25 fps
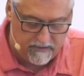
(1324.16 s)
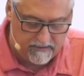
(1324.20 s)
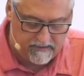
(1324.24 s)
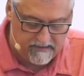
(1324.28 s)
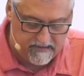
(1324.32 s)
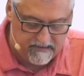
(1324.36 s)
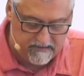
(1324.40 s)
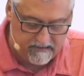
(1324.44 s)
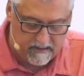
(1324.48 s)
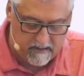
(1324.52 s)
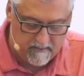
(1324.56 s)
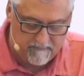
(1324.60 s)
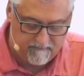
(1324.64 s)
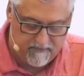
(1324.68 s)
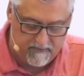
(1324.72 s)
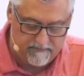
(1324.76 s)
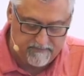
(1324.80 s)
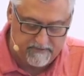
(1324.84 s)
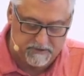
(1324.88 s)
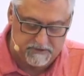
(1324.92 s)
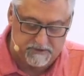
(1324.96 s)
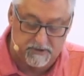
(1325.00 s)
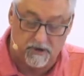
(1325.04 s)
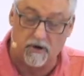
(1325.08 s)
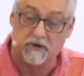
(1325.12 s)
his income from
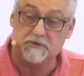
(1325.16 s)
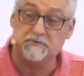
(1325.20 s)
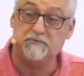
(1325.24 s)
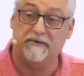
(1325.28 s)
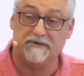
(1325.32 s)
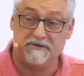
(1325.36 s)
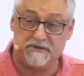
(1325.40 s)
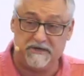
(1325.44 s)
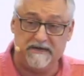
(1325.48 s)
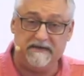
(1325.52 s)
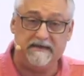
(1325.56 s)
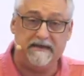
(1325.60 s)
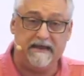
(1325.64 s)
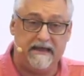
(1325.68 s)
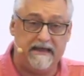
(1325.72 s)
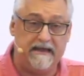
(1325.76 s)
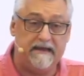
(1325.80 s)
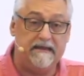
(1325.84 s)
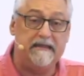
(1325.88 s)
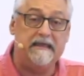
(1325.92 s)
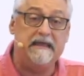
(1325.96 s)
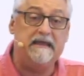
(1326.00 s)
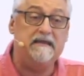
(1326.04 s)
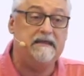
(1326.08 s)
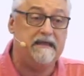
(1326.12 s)
the church, which he did,
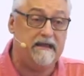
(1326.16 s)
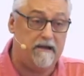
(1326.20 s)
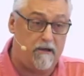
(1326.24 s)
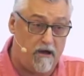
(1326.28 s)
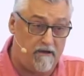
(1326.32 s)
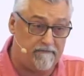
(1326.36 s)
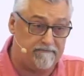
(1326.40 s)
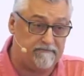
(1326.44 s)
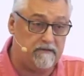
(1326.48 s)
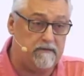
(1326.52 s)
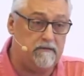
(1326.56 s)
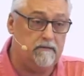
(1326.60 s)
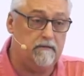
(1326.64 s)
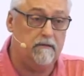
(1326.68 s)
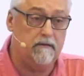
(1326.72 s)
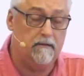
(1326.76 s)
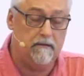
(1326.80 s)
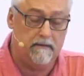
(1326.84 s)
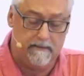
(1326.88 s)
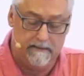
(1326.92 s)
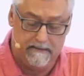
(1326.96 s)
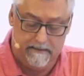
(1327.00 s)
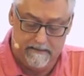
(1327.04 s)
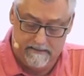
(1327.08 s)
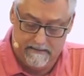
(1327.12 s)
and he did often,
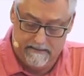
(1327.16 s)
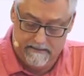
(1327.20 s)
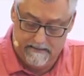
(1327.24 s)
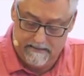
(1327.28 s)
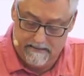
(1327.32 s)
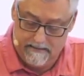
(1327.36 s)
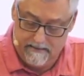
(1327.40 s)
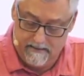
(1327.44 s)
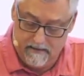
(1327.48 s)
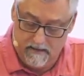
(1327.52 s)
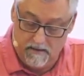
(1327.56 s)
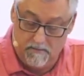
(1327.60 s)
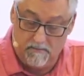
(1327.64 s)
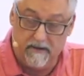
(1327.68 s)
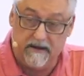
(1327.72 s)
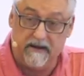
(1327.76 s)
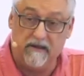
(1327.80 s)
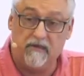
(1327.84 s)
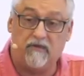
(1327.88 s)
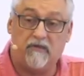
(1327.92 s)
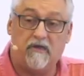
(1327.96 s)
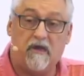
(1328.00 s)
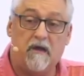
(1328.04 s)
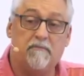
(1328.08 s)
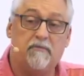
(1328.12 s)
but
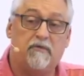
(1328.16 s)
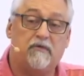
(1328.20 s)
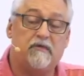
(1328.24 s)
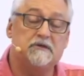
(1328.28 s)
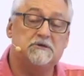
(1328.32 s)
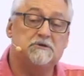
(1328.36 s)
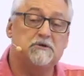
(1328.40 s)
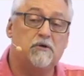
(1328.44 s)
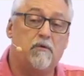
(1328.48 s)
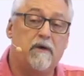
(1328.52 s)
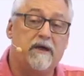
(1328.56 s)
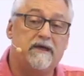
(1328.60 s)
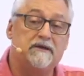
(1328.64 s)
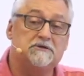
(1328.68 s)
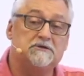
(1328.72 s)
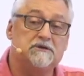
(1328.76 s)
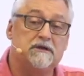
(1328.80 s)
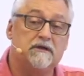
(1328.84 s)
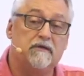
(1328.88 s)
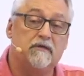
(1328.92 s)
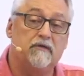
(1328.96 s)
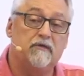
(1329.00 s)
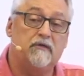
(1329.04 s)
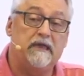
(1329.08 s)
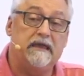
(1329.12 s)
in some
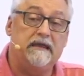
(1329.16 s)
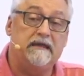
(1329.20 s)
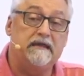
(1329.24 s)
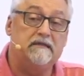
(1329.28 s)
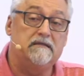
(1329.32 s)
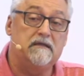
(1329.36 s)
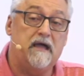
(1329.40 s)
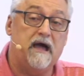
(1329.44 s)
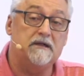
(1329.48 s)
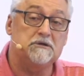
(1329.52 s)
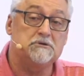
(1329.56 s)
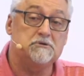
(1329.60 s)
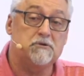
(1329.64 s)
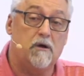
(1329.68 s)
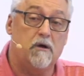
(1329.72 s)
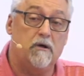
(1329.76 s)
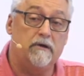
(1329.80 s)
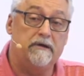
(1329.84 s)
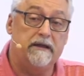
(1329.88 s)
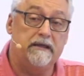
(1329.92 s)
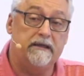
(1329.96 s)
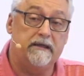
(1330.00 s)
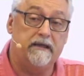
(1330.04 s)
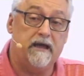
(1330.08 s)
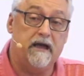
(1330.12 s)
situations, he did not draw
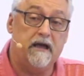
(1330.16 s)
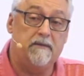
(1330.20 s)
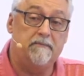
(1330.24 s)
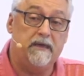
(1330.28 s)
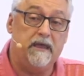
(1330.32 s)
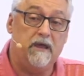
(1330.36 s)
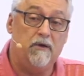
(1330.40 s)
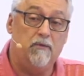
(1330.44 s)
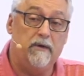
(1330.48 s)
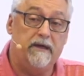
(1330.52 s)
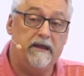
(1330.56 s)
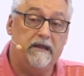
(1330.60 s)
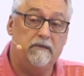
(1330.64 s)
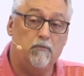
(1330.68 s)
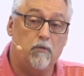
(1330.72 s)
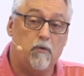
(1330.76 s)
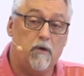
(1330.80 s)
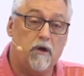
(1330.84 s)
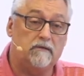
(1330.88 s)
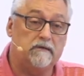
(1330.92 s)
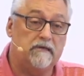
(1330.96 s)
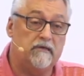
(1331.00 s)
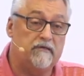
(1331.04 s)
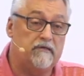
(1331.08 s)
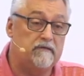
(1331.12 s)
an income. He went and
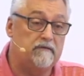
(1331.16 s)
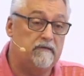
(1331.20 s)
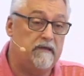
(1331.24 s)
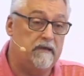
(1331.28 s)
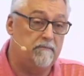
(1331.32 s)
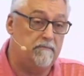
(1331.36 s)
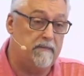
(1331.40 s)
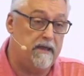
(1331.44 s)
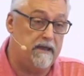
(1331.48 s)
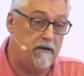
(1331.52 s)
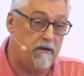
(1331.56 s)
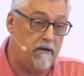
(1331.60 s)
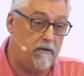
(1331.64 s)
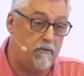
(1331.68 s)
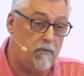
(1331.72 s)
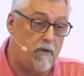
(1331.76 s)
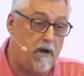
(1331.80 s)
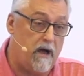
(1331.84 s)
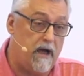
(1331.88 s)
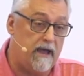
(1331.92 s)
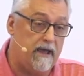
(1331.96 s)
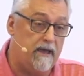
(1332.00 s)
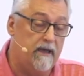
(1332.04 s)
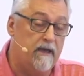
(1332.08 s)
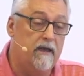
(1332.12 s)
worked as a tent maker.
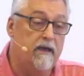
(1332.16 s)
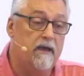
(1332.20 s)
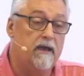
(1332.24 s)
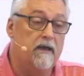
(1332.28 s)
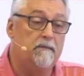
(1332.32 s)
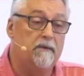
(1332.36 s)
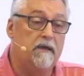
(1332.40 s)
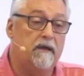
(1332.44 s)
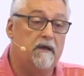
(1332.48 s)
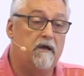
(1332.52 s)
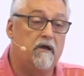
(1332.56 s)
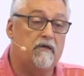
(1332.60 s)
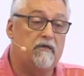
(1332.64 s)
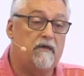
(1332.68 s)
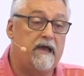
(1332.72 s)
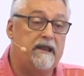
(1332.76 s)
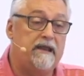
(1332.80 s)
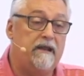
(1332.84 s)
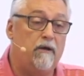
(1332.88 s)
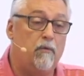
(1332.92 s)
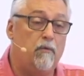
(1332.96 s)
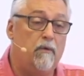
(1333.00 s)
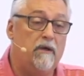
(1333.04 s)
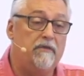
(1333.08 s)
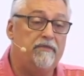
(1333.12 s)
Why? Because I
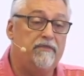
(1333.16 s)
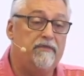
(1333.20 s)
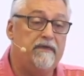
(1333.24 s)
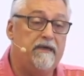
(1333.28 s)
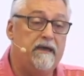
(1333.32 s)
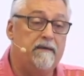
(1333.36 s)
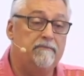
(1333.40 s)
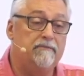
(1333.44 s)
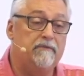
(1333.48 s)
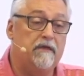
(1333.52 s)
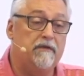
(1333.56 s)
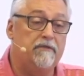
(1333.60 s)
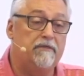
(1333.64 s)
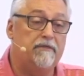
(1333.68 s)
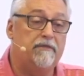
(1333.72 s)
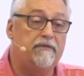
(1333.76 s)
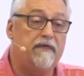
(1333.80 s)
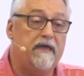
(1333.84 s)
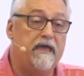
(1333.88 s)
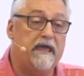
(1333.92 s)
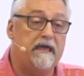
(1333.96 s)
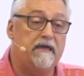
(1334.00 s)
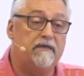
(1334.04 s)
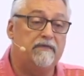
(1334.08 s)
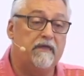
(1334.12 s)
don't want them to
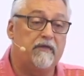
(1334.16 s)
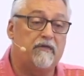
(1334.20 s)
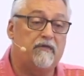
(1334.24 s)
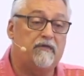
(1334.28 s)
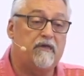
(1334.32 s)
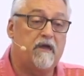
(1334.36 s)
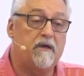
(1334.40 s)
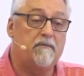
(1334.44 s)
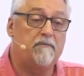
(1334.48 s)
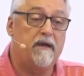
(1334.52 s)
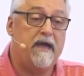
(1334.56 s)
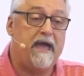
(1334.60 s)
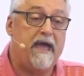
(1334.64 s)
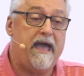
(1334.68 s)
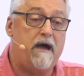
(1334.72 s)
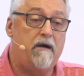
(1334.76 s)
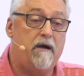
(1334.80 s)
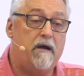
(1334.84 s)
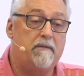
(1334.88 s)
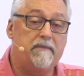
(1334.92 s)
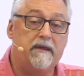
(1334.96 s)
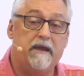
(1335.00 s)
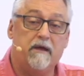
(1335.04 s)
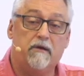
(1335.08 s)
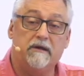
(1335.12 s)
think that somehow
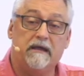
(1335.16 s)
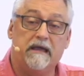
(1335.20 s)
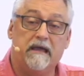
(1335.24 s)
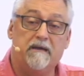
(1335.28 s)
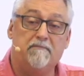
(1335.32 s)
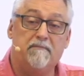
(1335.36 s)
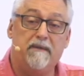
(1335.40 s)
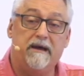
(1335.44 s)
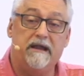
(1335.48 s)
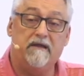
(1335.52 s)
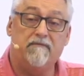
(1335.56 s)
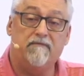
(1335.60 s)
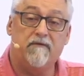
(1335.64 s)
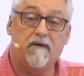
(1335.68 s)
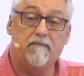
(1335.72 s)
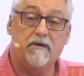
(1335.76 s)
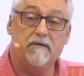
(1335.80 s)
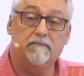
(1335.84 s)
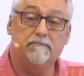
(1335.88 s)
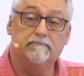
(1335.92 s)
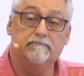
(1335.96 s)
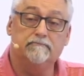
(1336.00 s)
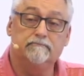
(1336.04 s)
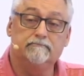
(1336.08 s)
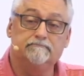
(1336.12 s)
I'm here to get money from
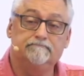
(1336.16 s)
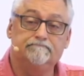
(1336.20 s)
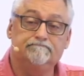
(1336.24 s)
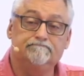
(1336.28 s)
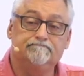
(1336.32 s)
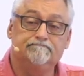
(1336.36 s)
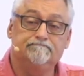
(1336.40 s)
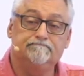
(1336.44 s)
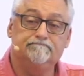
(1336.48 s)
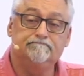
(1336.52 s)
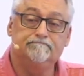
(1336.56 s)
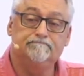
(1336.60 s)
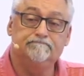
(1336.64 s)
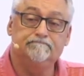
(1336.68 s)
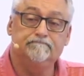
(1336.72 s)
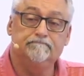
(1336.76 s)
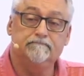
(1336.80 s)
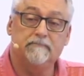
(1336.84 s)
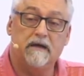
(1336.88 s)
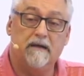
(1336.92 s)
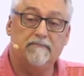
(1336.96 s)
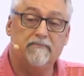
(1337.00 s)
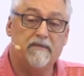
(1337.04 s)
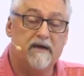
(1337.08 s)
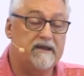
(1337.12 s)
them.
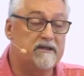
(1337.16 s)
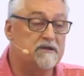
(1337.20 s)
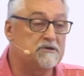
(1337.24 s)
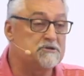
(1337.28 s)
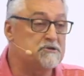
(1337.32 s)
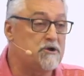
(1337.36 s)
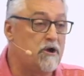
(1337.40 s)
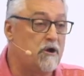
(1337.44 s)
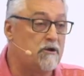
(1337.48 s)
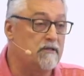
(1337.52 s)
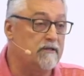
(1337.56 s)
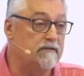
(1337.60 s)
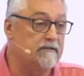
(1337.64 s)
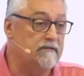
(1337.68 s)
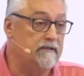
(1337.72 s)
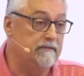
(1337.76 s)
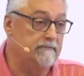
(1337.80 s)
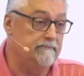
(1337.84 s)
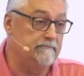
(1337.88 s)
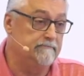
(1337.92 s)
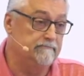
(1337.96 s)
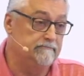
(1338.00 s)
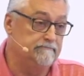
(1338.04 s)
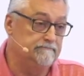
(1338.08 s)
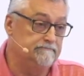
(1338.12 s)
I'm not a charlatan.